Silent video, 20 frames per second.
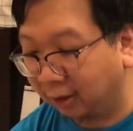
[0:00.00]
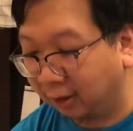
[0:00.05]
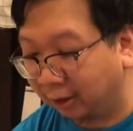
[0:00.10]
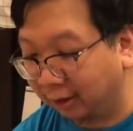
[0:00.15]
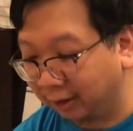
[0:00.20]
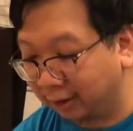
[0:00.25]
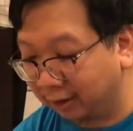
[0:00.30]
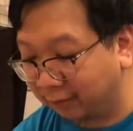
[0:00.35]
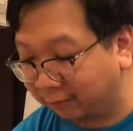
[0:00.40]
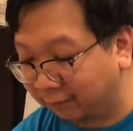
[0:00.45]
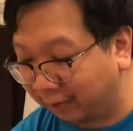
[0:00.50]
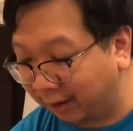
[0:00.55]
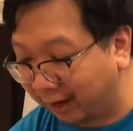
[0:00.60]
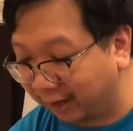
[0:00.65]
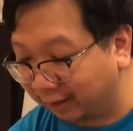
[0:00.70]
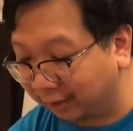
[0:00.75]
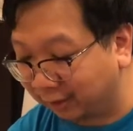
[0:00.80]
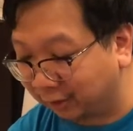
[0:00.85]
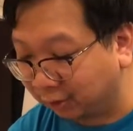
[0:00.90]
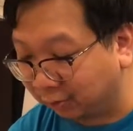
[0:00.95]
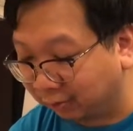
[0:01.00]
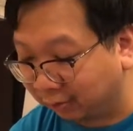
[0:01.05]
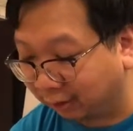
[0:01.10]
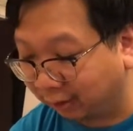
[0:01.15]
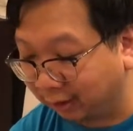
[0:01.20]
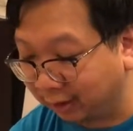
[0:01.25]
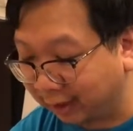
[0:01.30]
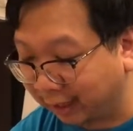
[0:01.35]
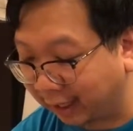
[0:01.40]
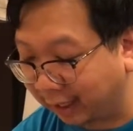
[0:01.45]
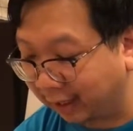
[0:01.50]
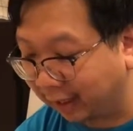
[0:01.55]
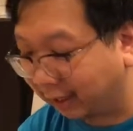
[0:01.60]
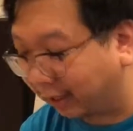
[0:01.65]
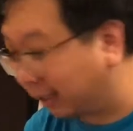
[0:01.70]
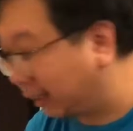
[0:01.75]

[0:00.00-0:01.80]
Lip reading: On an advance, you probably gain